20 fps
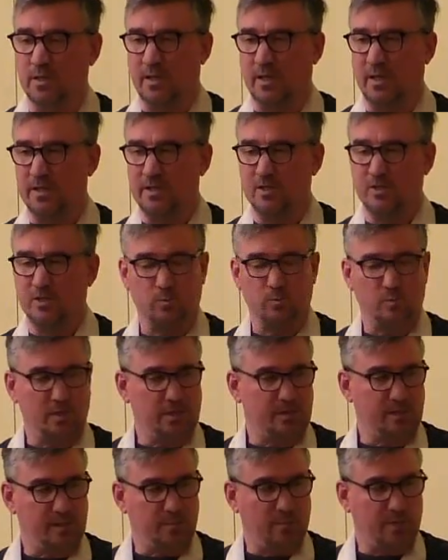And this is where I
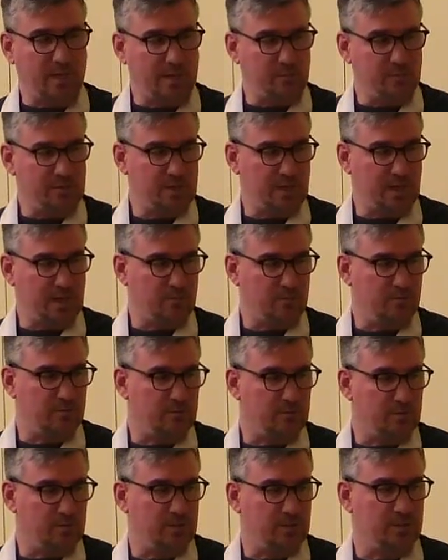think
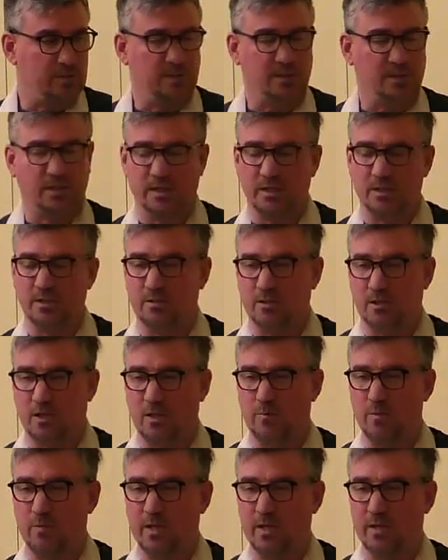Padmasambhava can
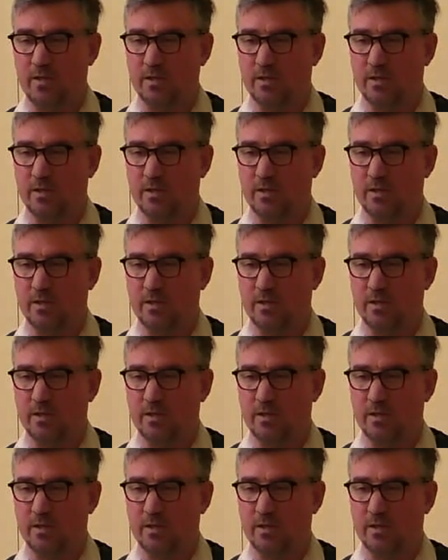come in.